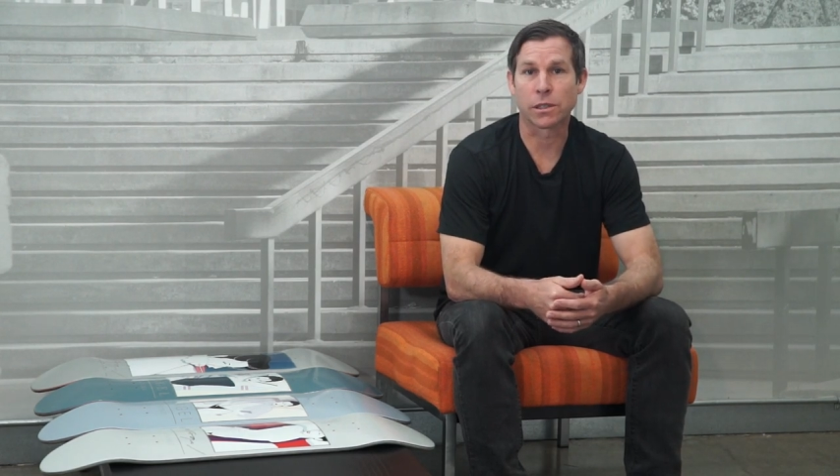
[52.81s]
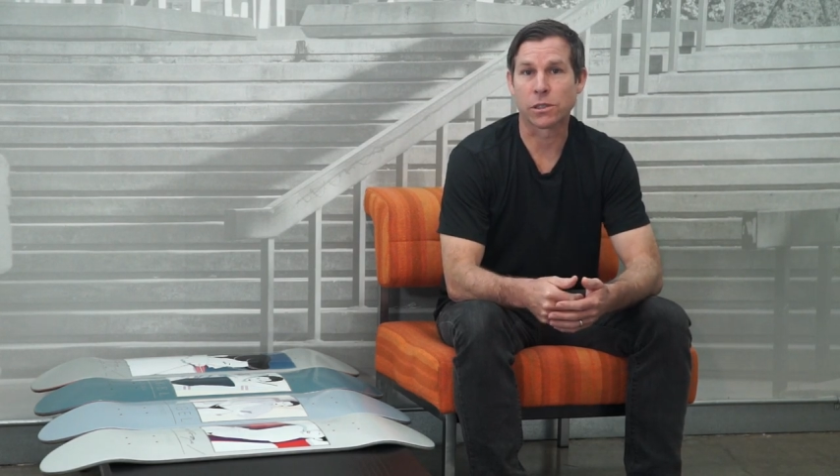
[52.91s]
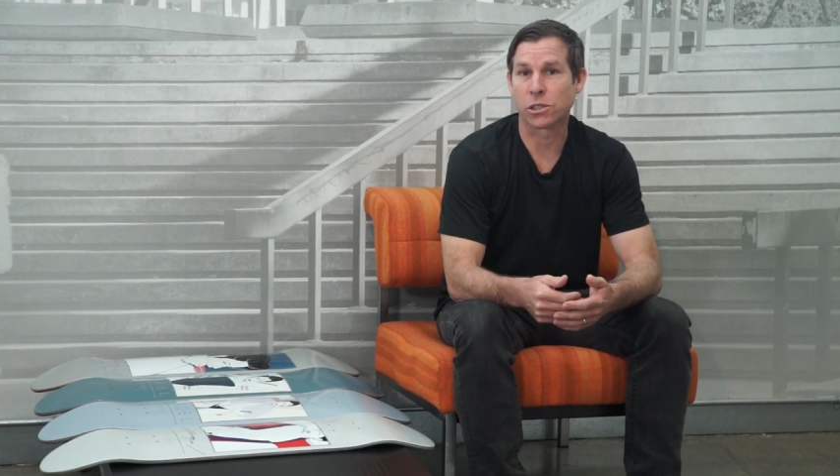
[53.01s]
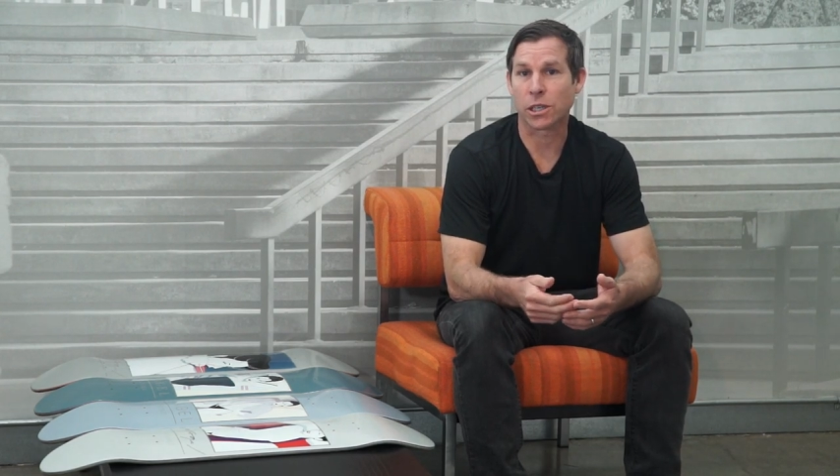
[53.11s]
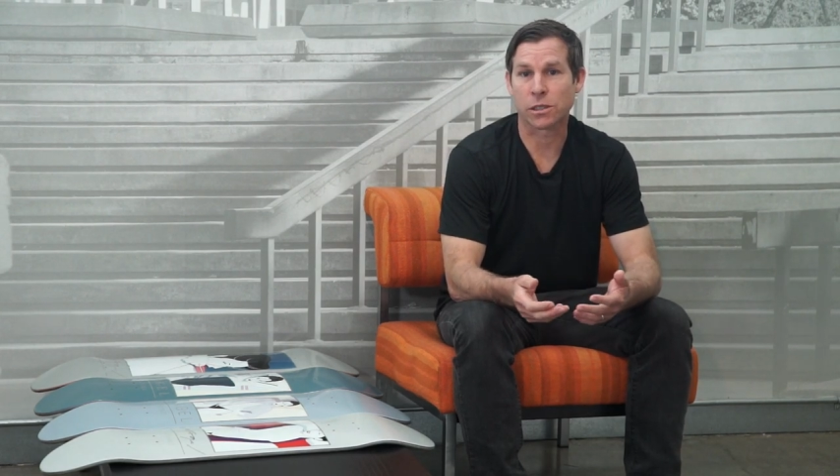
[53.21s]

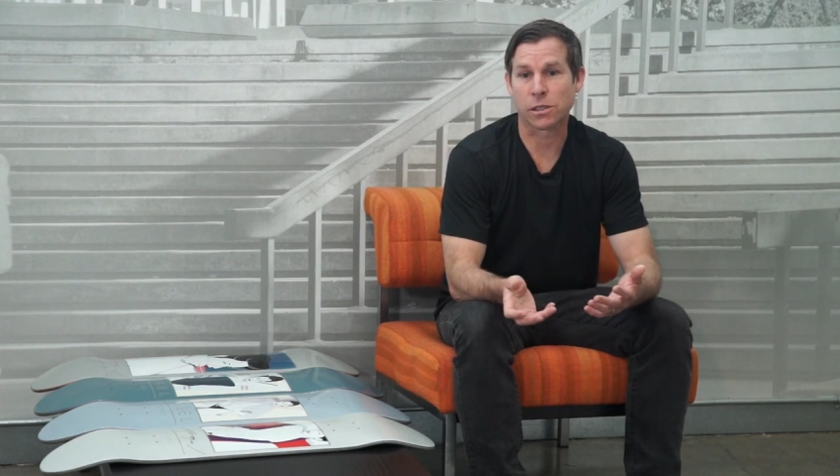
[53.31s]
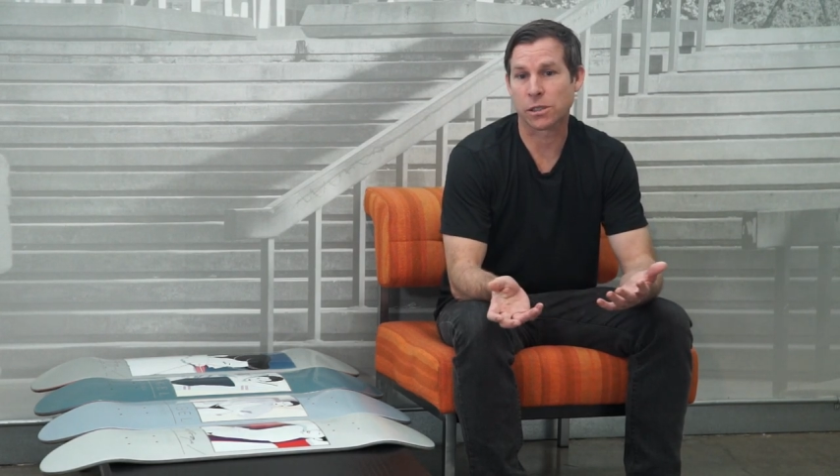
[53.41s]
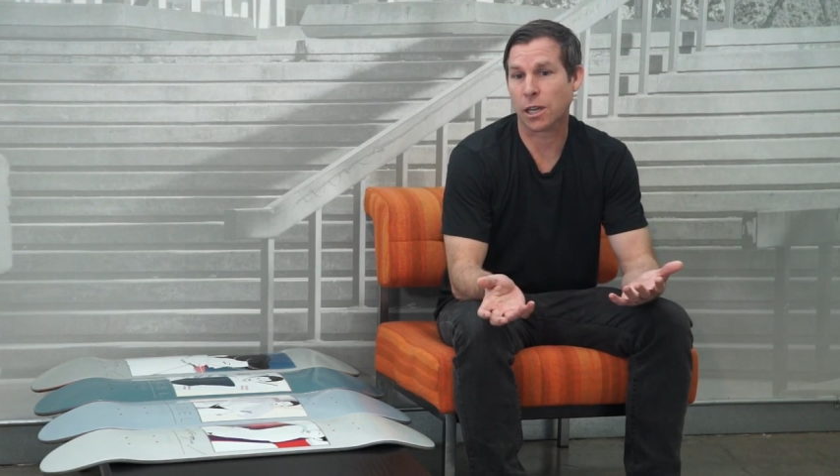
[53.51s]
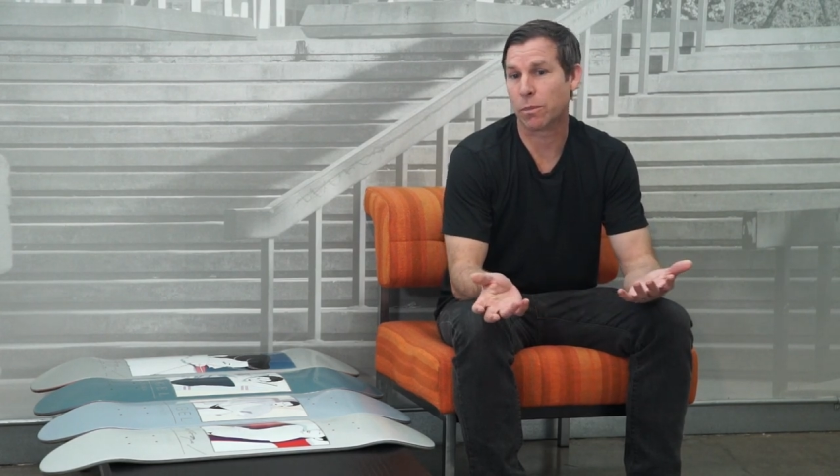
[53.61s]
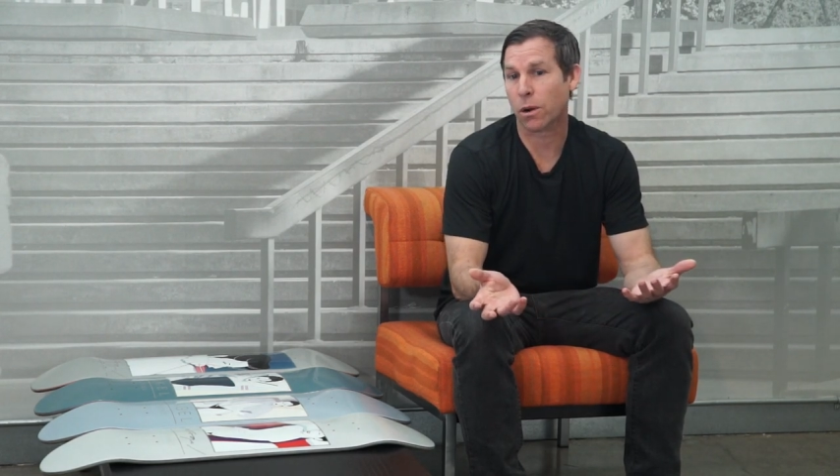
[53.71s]
inject this
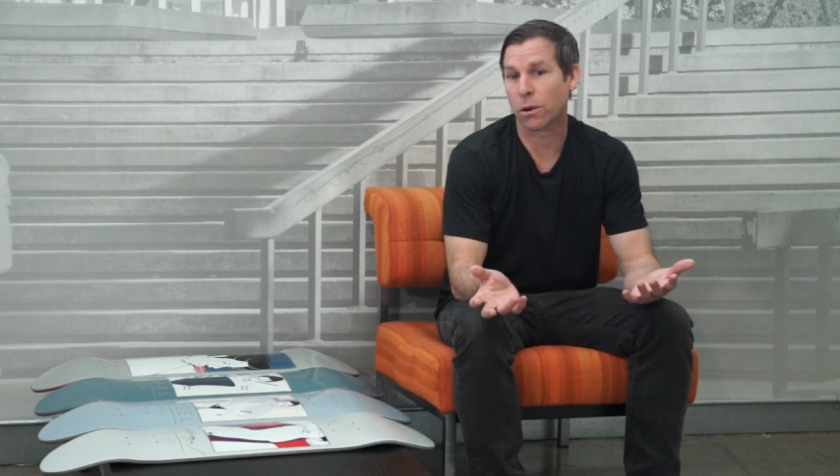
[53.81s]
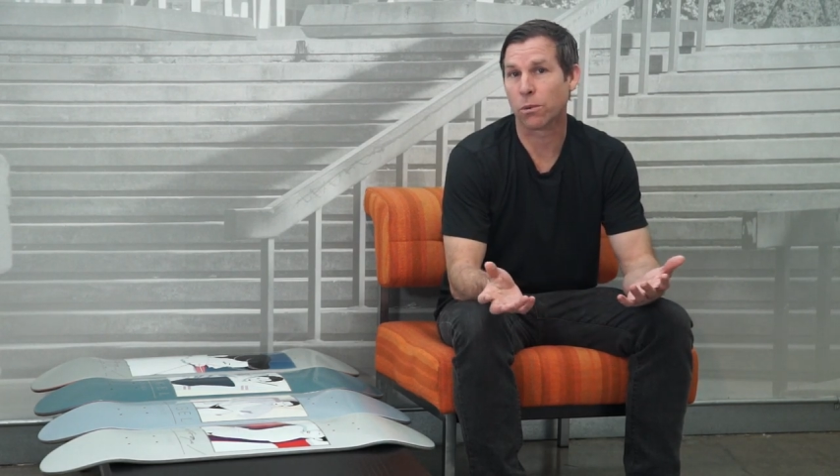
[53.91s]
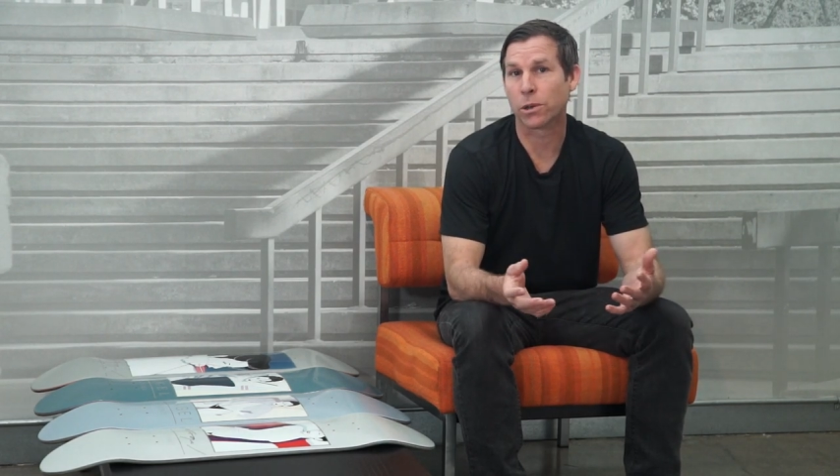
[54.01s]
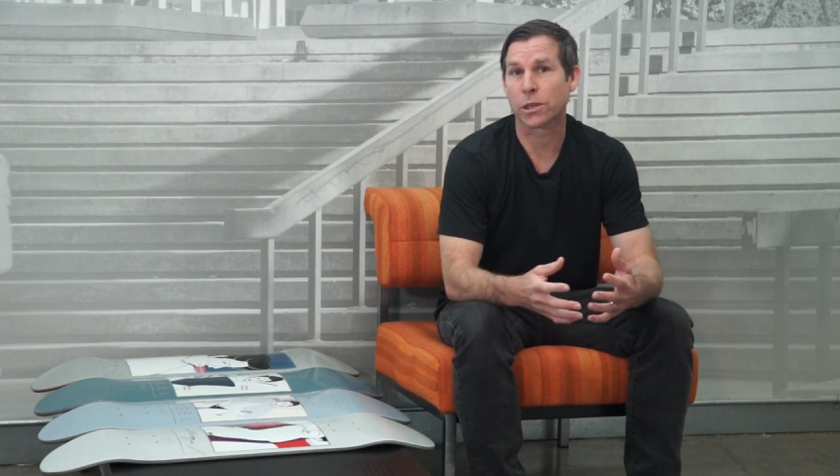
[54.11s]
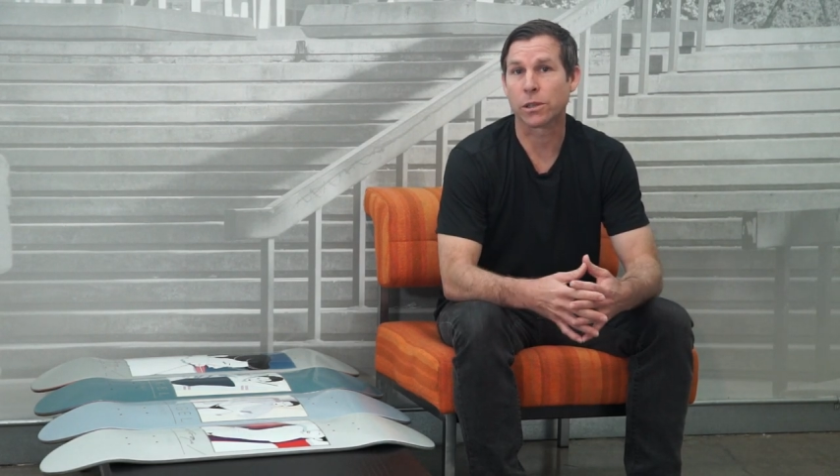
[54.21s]
type of
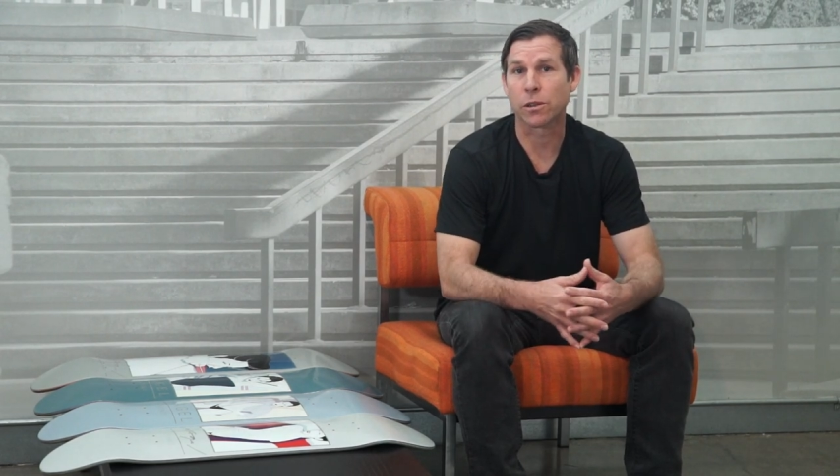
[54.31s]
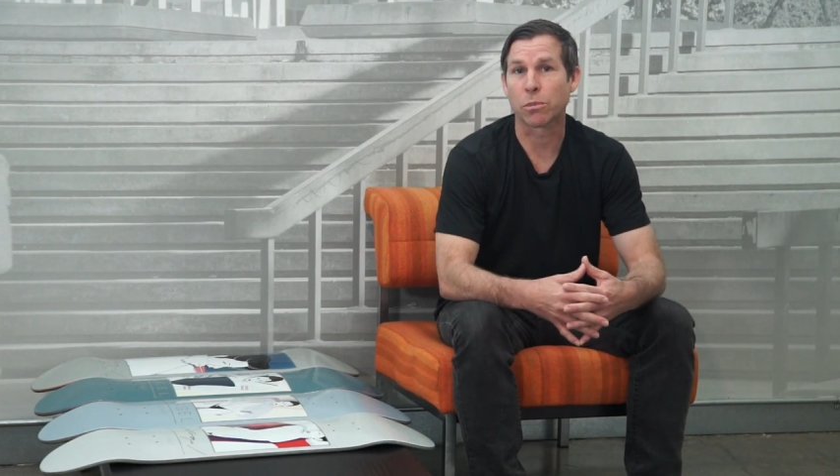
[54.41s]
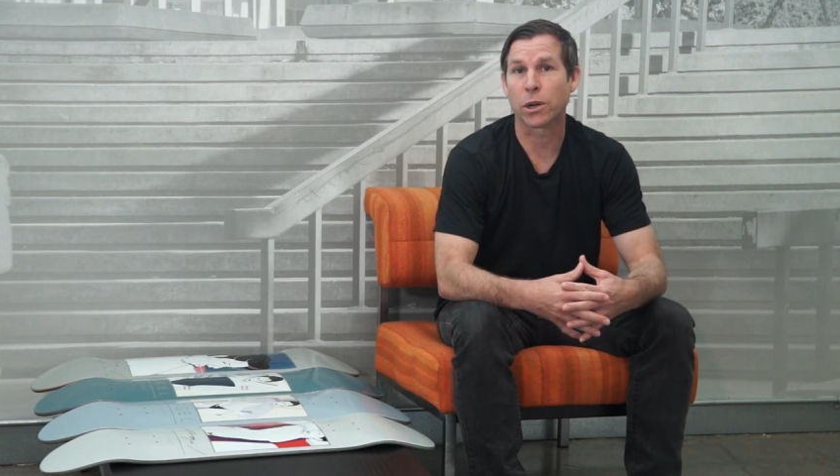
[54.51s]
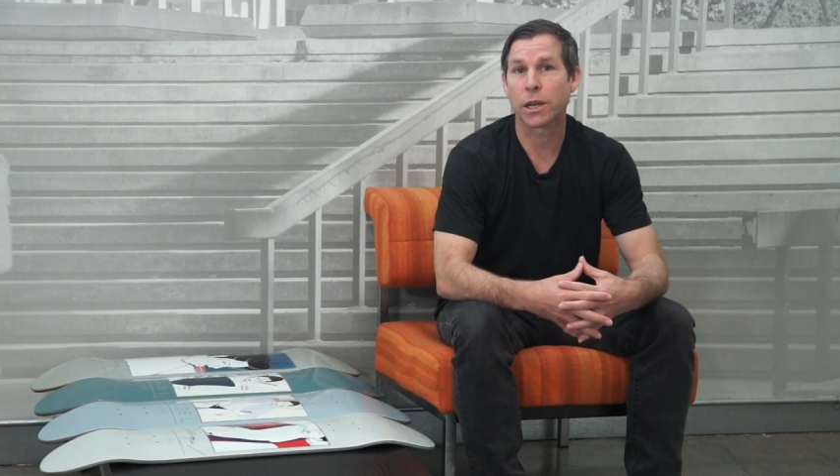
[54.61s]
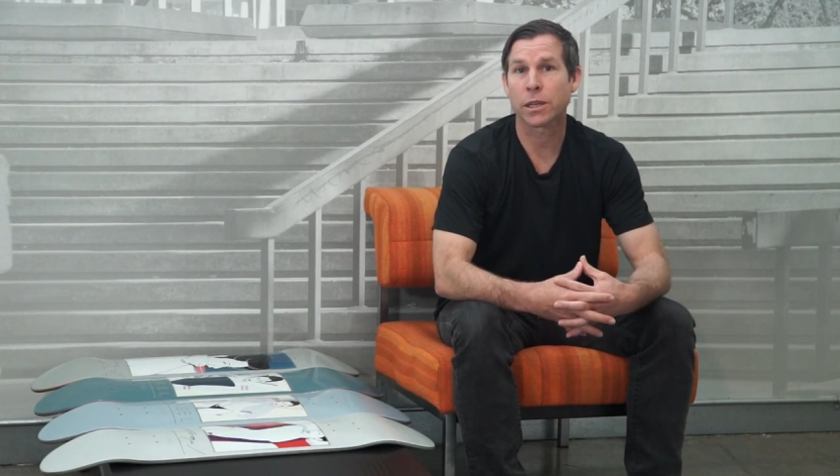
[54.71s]
artwork into the
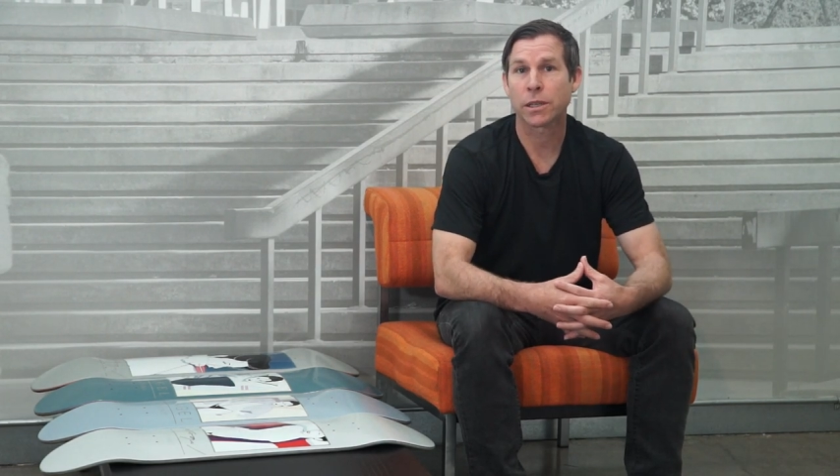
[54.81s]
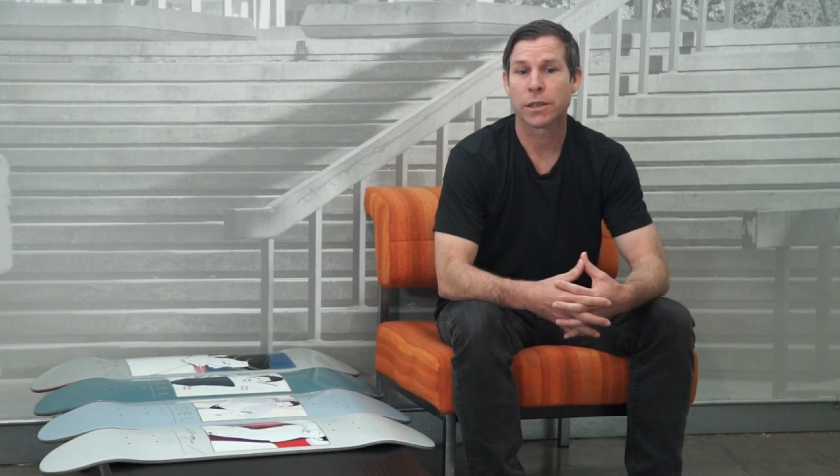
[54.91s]
brand.